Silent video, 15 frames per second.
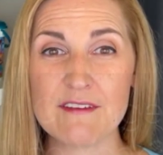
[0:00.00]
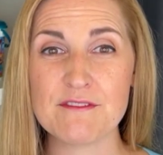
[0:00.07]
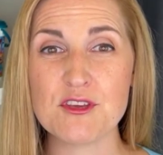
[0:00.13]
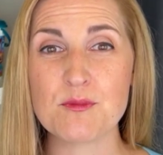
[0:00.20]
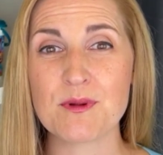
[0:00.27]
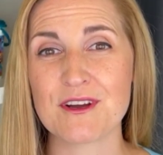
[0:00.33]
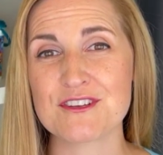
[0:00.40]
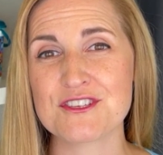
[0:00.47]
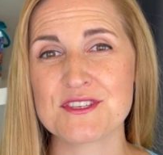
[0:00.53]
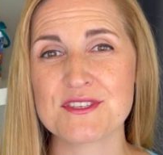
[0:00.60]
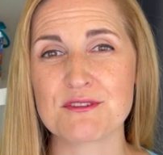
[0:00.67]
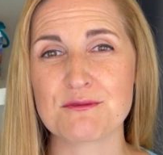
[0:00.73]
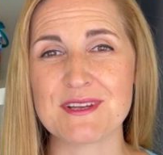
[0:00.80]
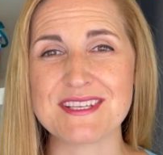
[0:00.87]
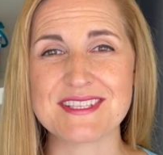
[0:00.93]
if you purchase
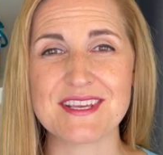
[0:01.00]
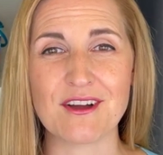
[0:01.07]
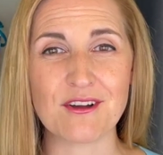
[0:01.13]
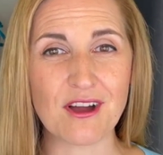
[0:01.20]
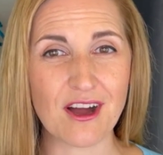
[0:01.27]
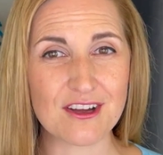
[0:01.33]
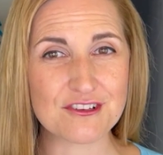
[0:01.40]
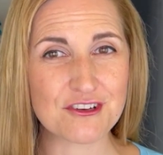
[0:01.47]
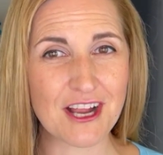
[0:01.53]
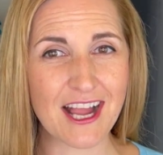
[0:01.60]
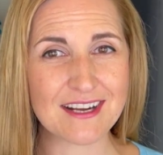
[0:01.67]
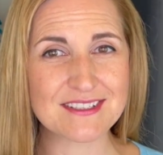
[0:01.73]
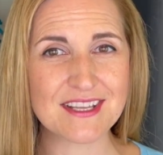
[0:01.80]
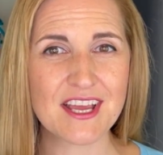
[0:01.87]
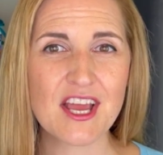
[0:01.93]
a resale
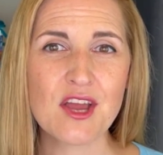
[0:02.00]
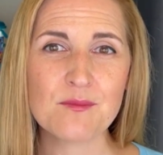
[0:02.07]
contract,